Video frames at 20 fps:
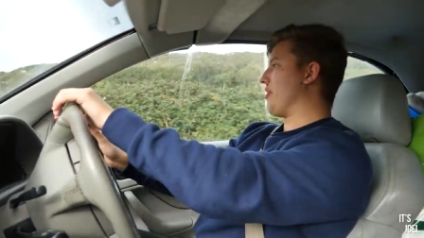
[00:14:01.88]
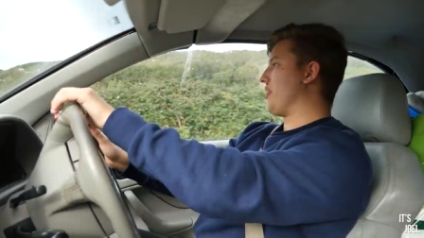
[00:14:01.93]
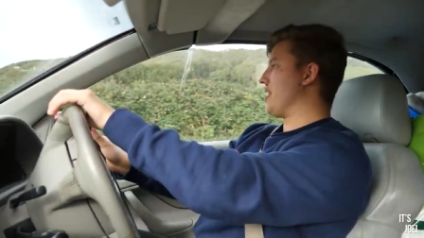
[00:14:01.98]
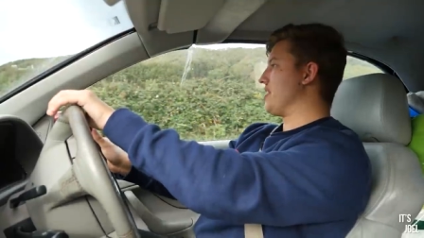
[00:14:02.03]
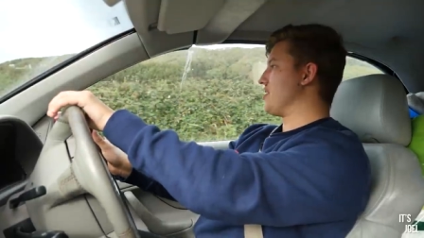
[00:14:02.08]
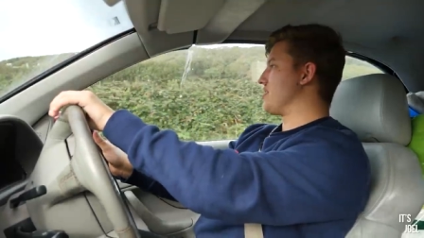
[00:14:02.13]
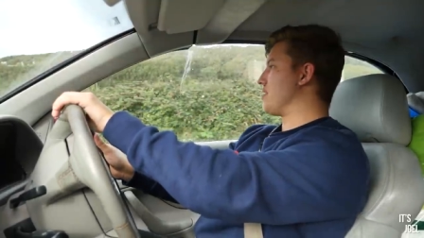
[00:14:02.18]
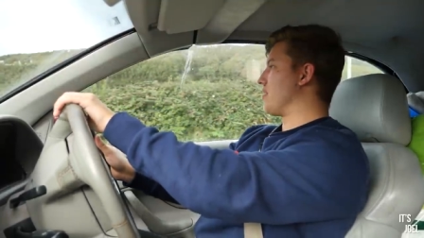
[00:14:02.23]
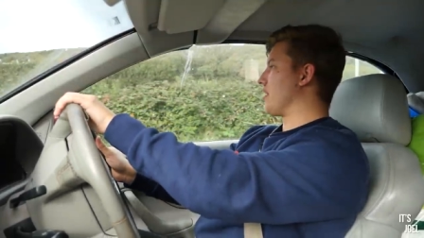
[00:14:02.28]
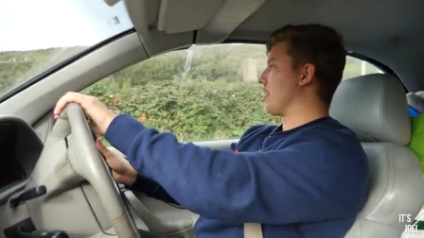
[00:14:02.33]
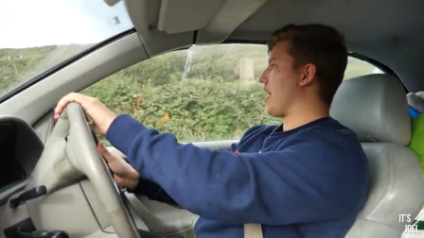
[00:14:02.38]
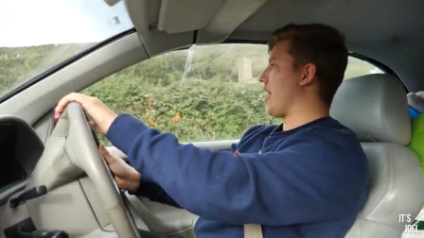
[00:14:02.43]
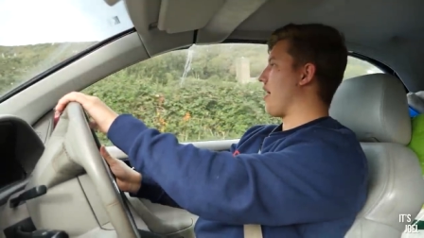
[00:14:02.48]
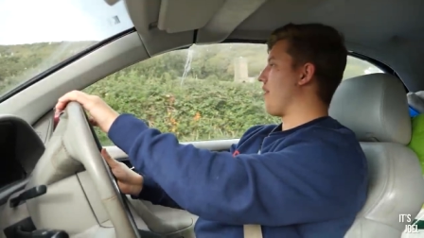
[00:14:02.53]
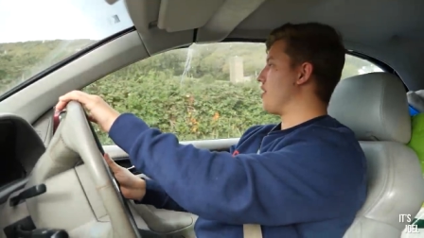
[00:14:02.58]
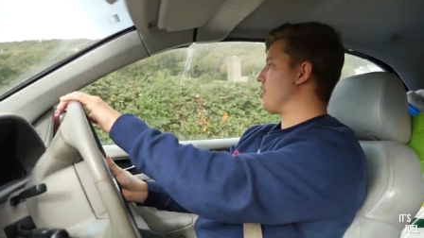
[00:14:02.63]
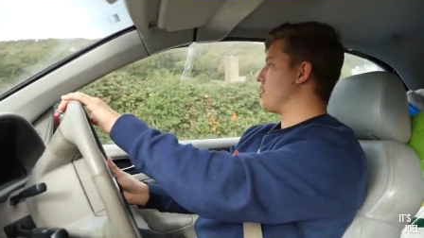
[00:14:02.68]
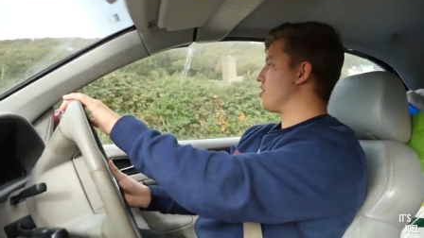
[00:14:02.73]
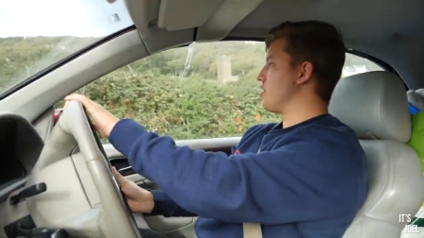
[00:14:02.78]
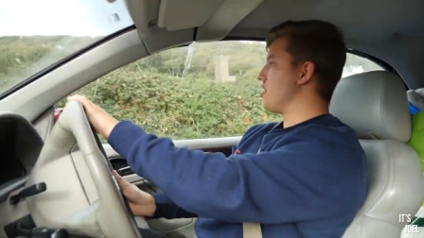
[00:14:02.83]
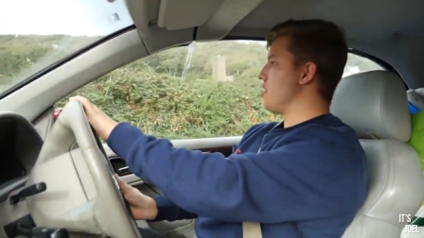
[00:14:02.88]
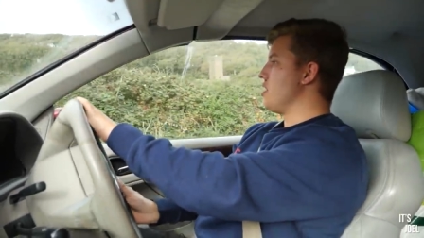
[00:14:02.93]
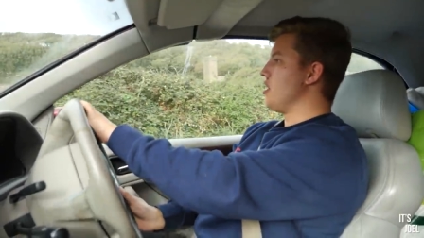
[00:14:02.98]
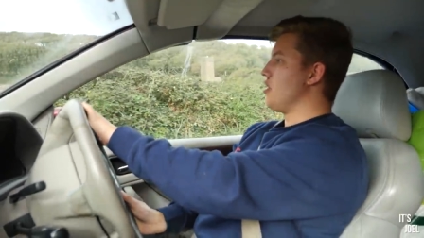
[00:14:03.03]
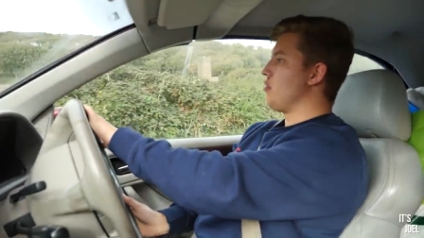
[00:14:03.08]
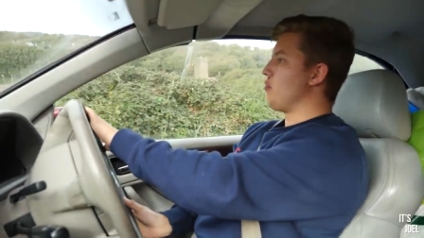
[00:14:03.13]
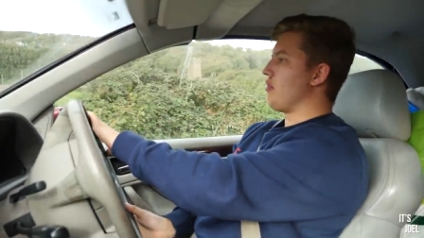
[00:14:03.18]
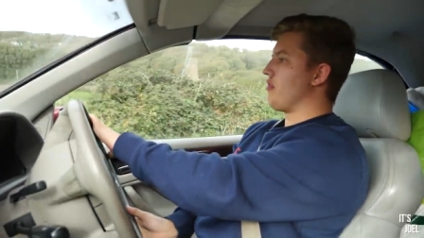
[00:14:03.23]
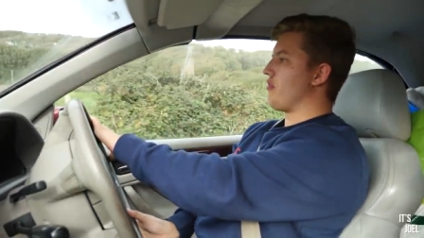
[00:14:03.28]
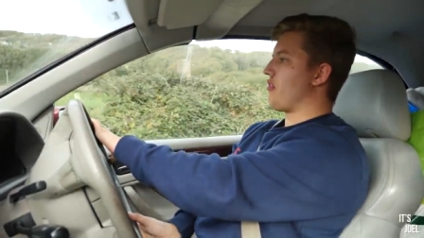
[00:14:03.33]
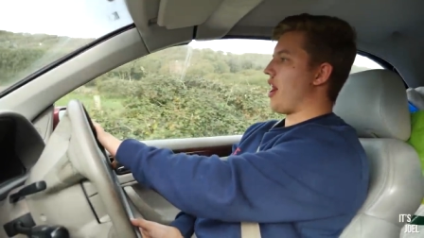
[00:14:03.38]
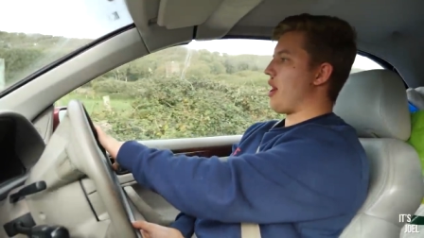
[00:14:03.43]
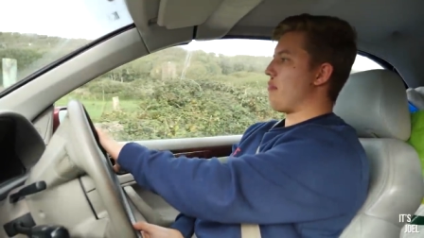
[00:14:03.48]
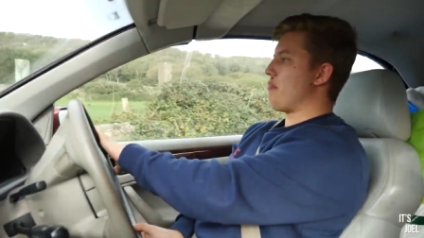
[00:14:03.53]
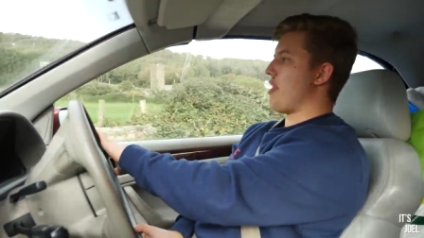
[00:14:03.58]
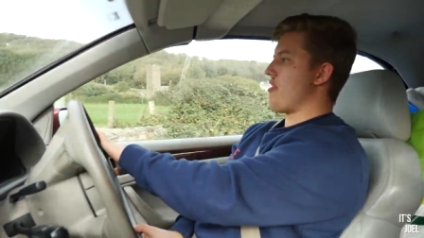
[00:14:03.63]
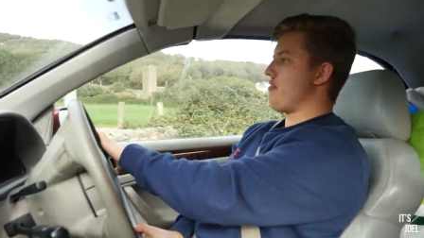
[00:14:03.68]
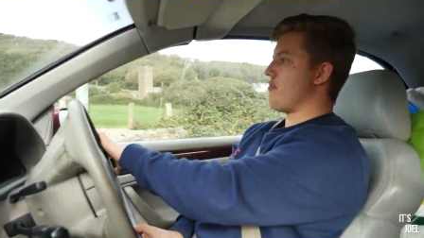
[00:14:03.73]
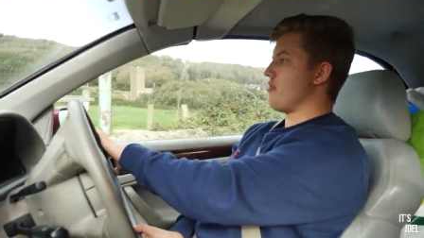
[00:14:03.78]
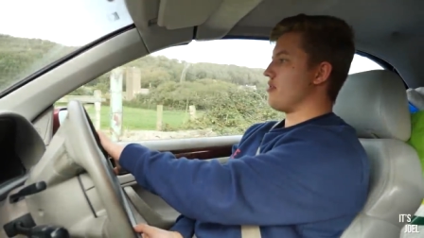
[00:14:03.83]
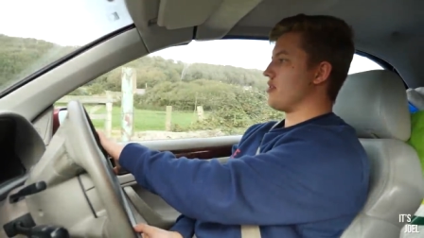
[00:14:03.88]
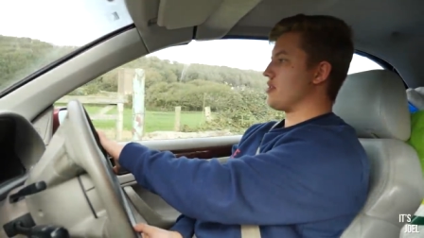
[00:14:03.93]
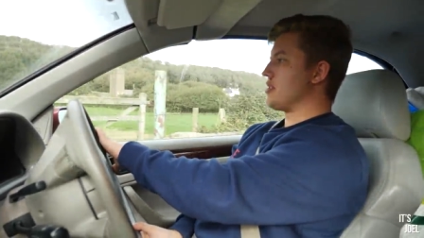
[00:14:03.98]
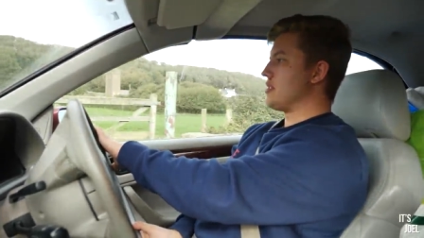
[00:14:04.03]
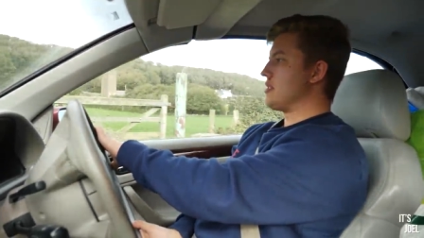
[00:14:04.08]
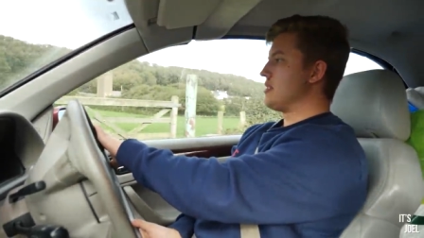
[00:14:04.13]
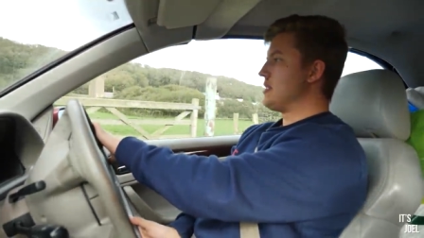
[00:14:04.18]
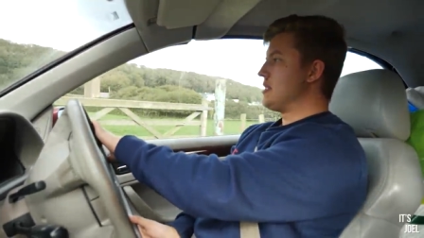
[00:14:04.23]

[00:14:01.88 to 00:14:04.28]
and then to the garage with that method.